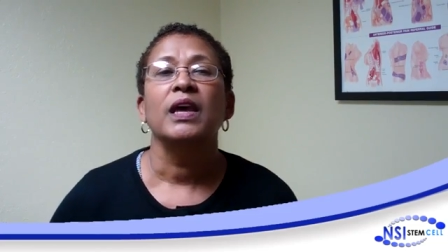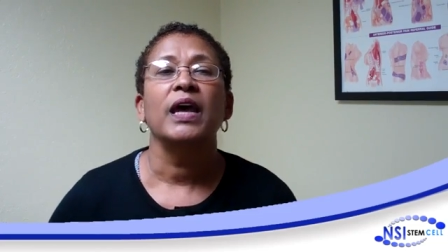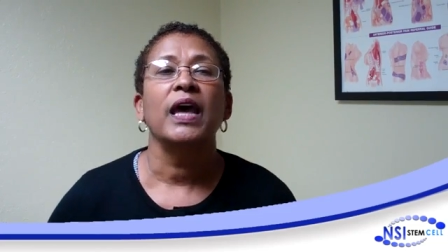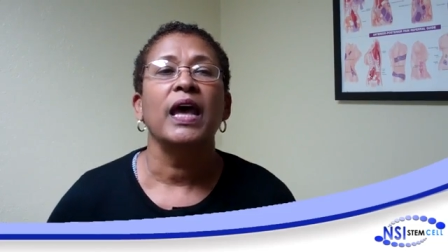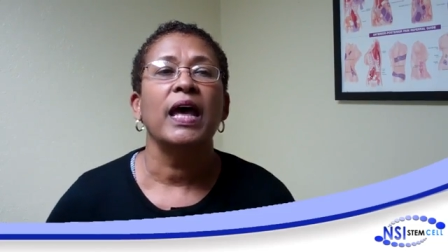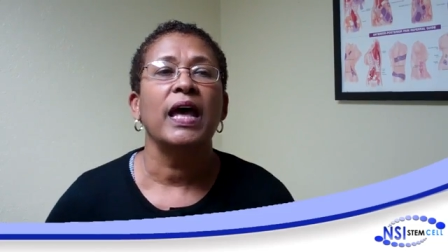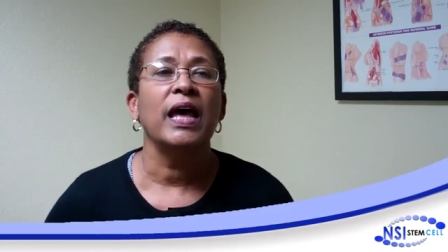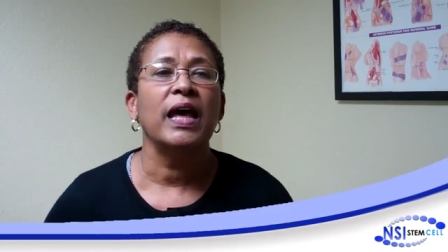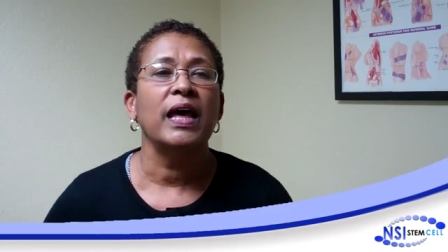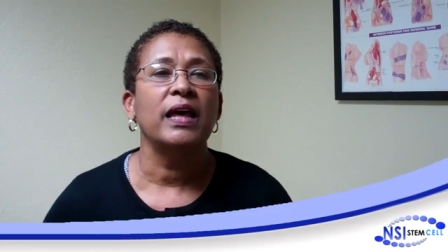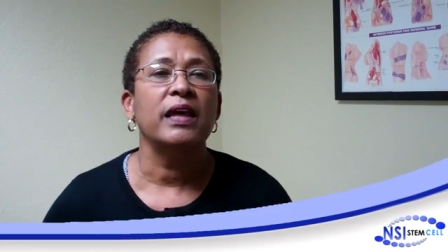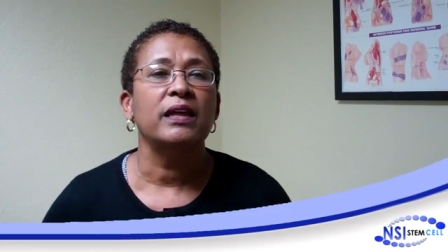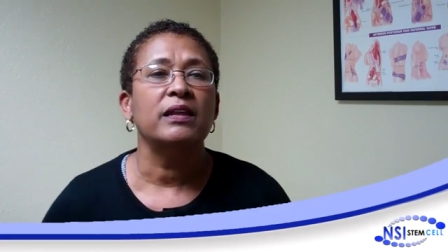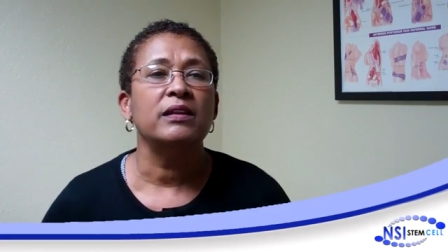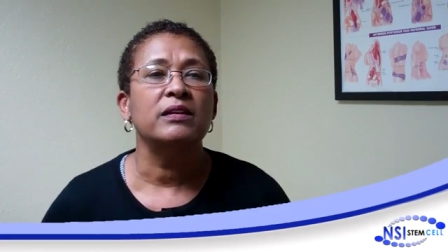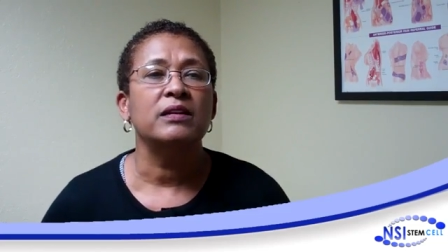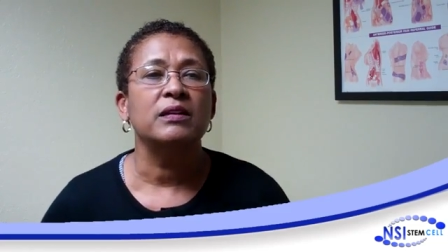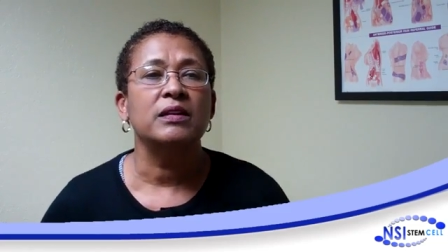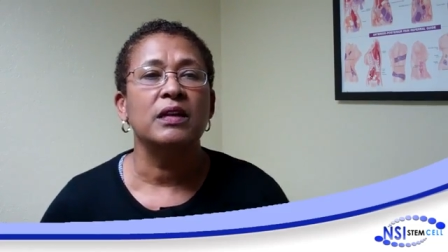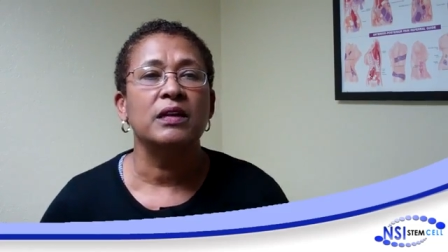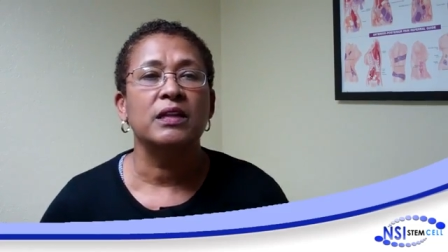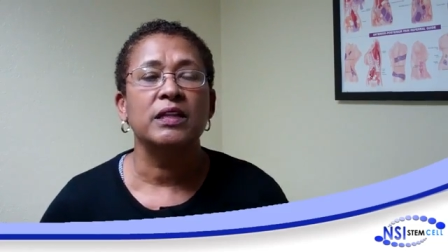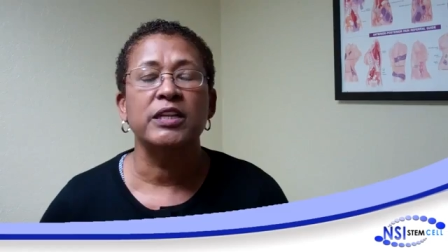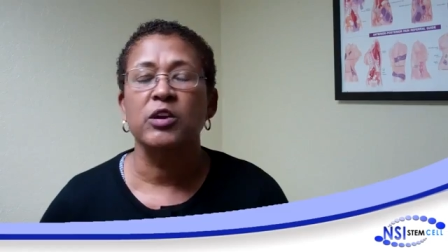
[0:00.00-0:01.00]
and
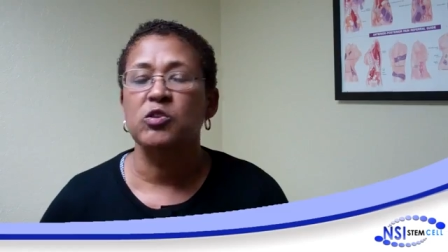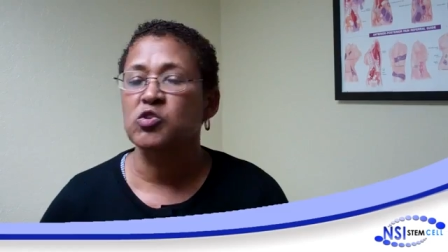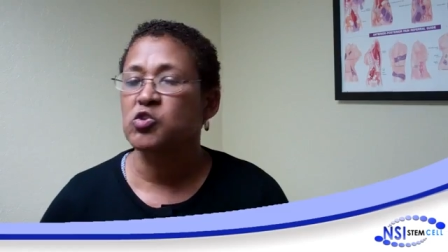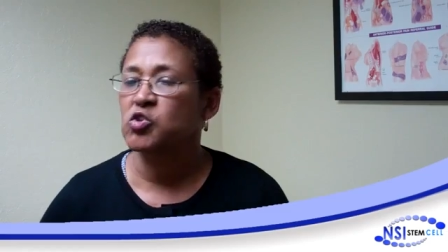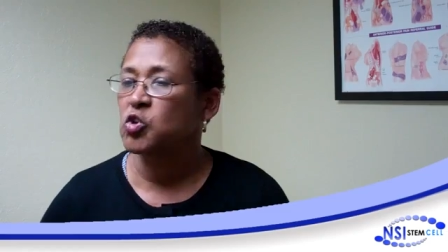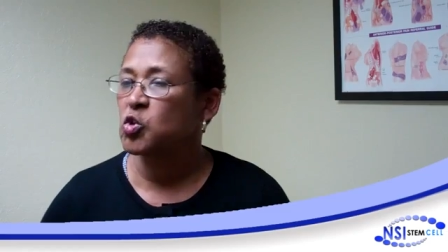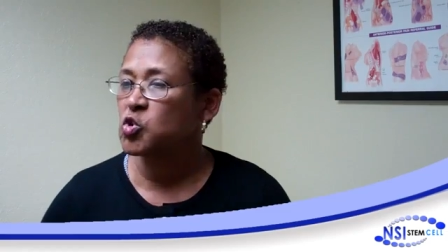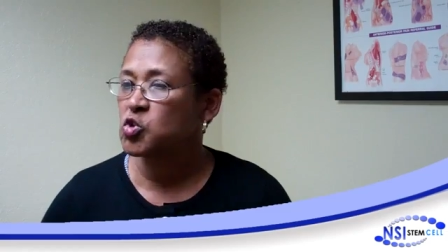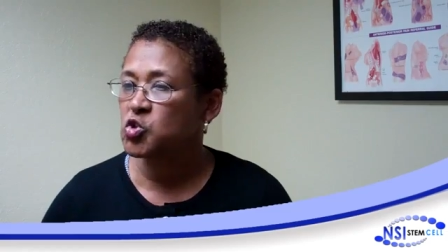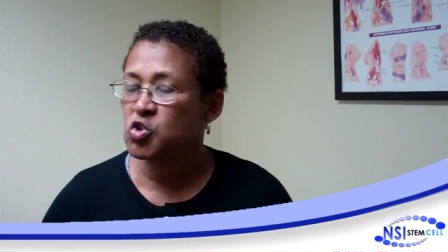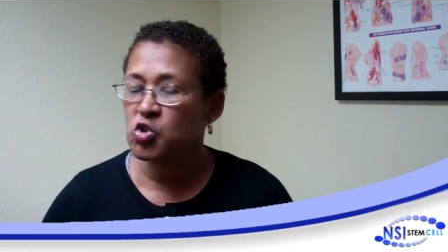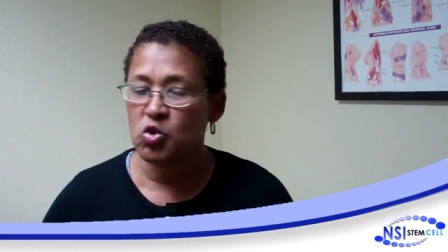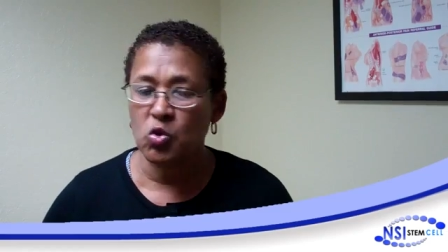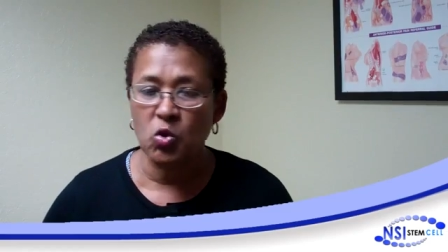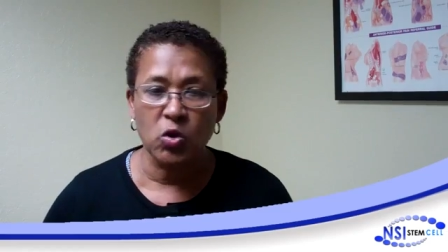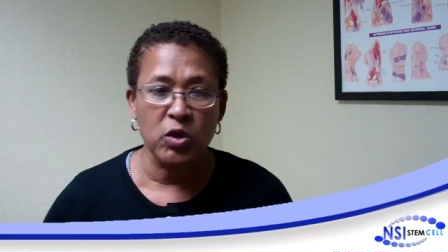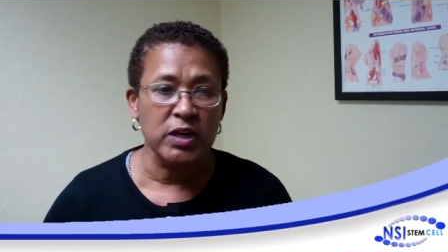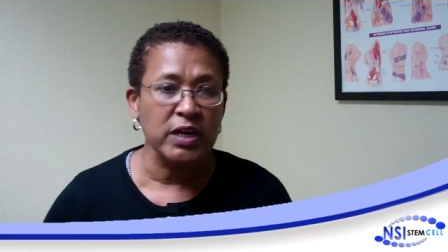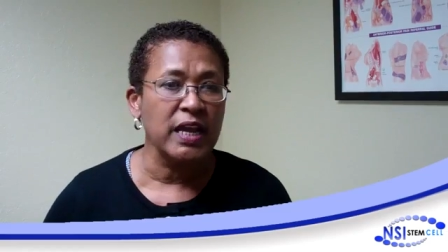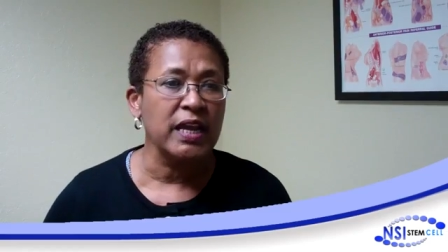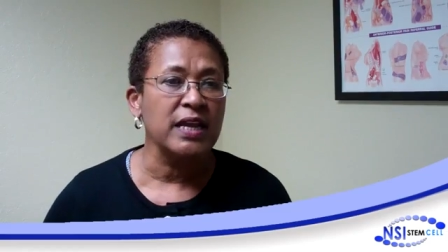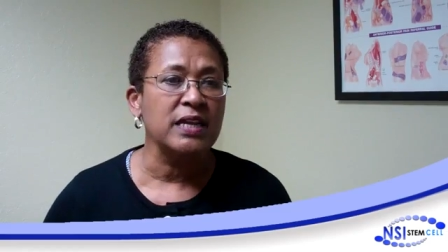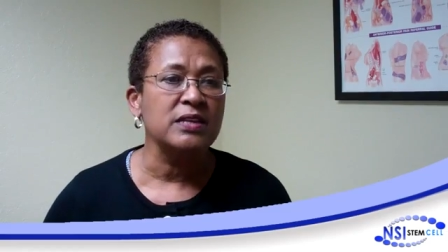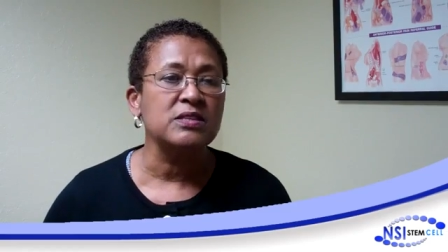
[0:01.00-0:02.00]
there's no
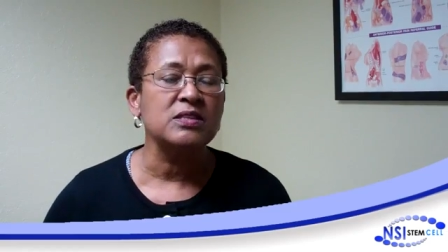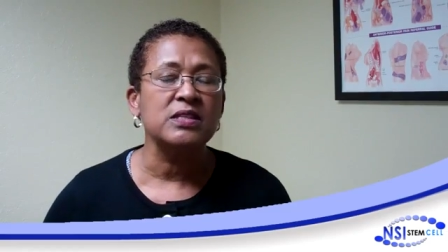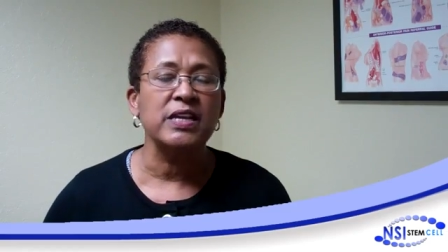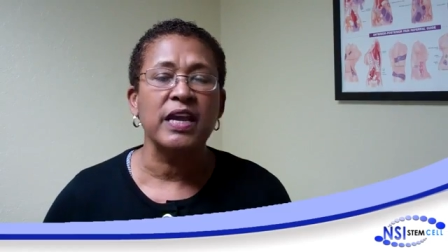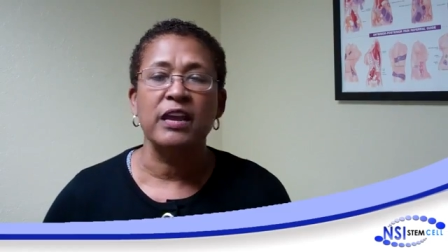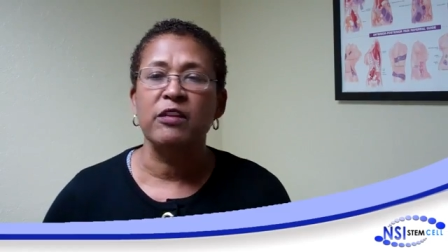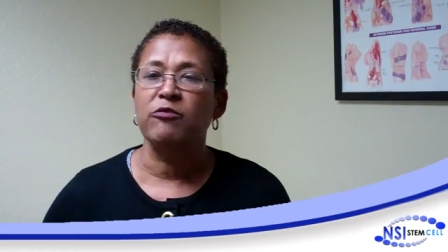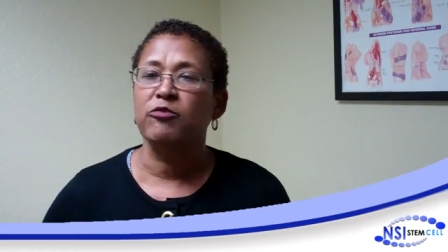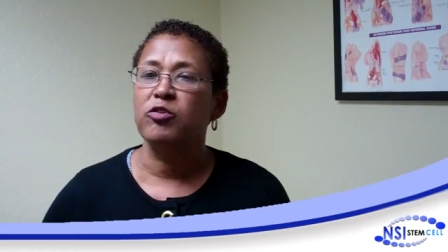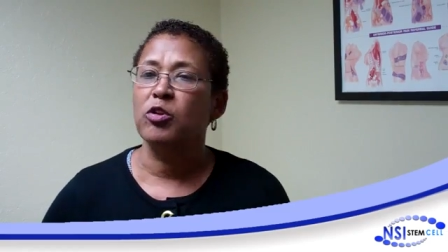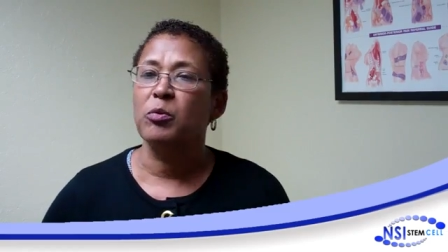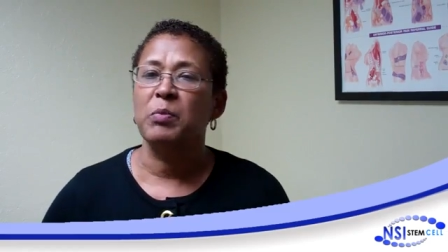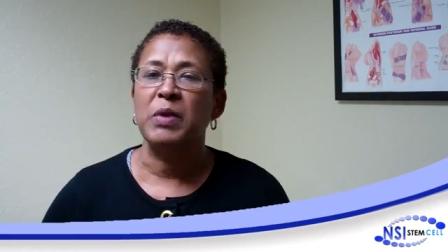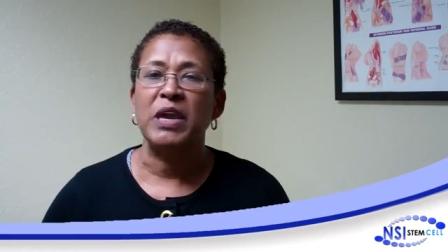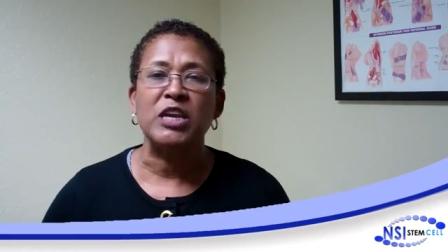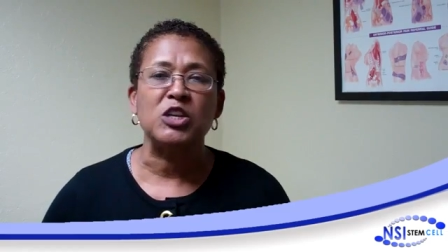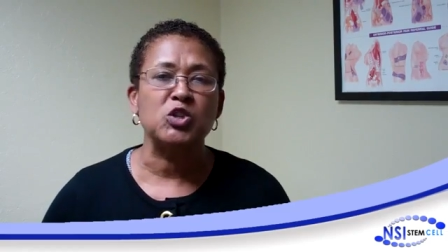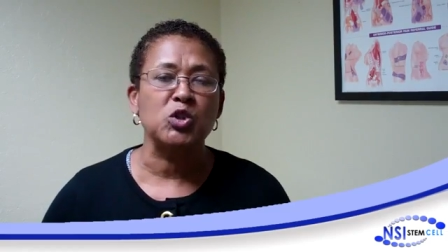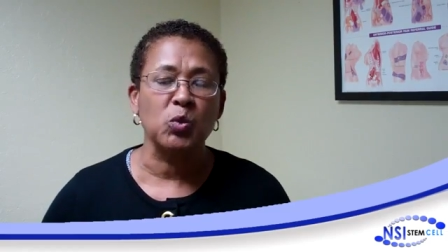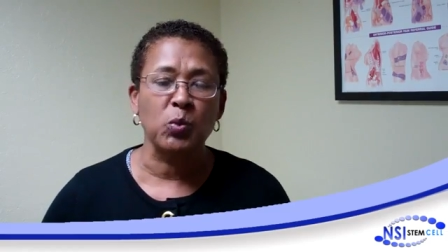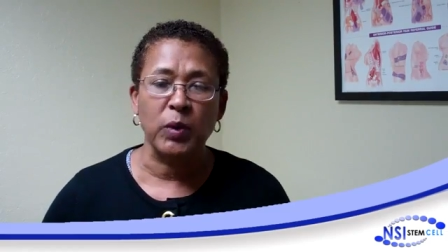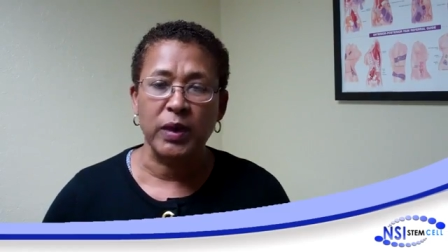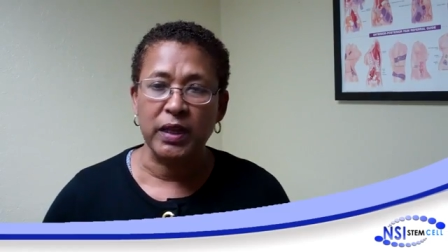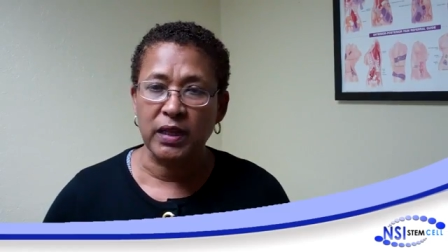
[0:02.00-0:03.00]
soreness, the
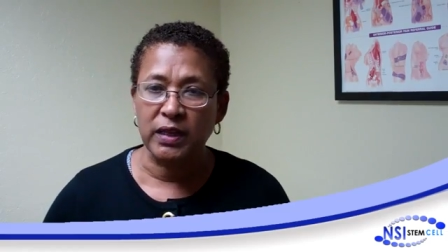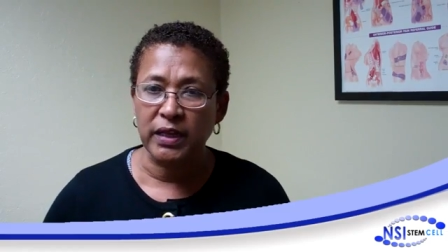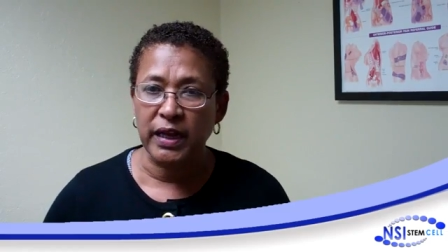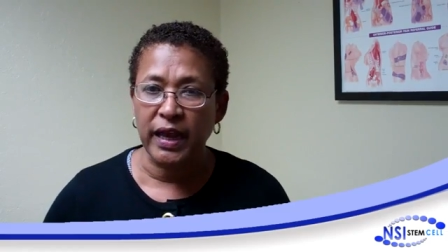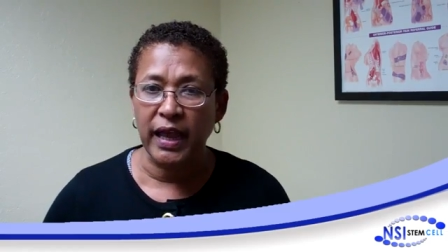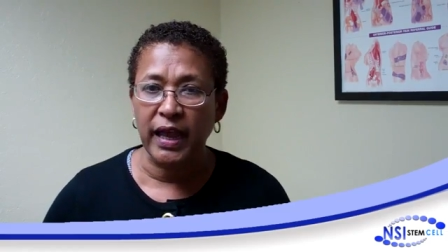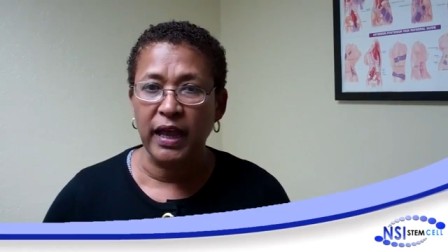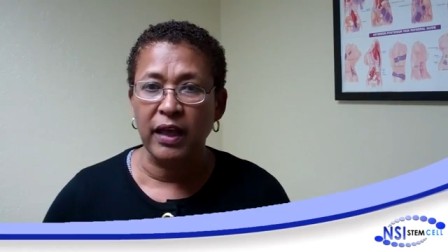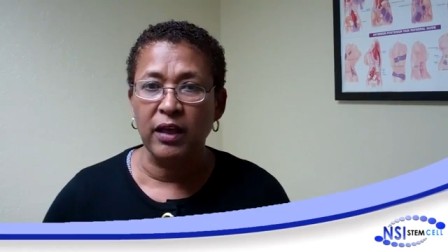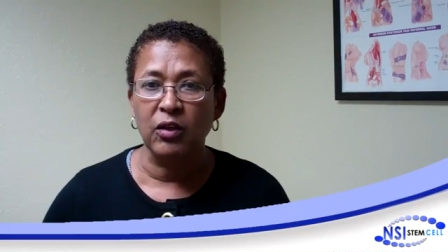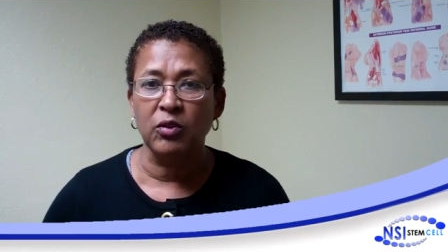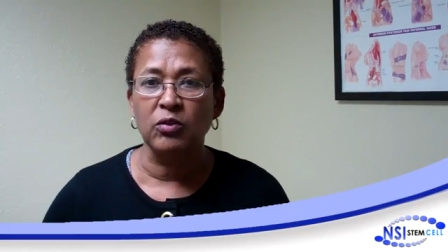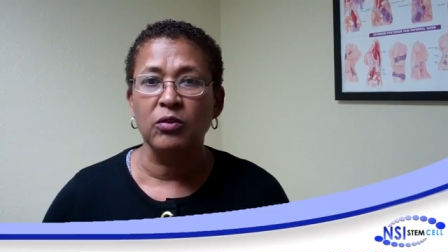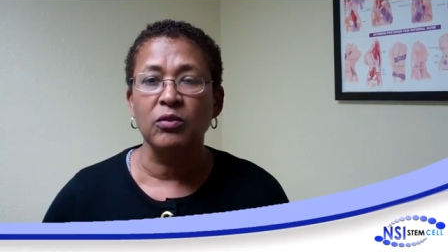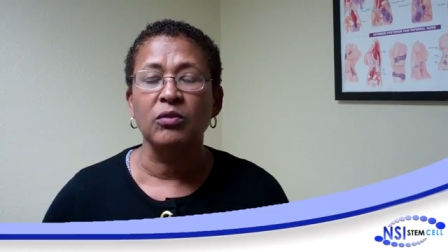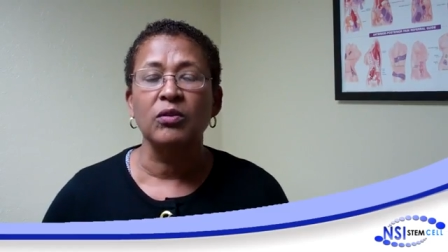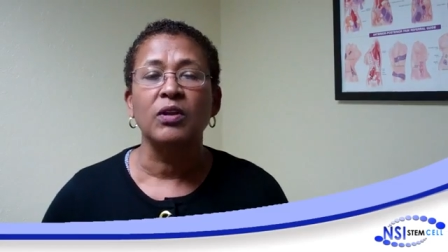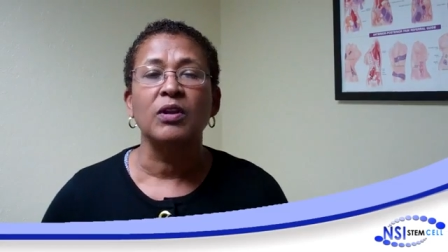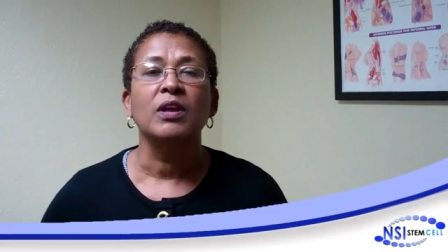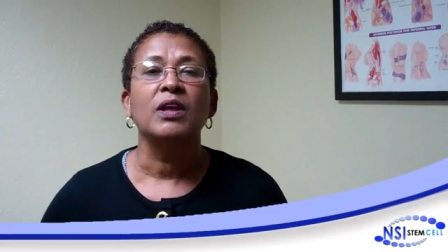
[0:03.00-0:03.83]
inflammation went down.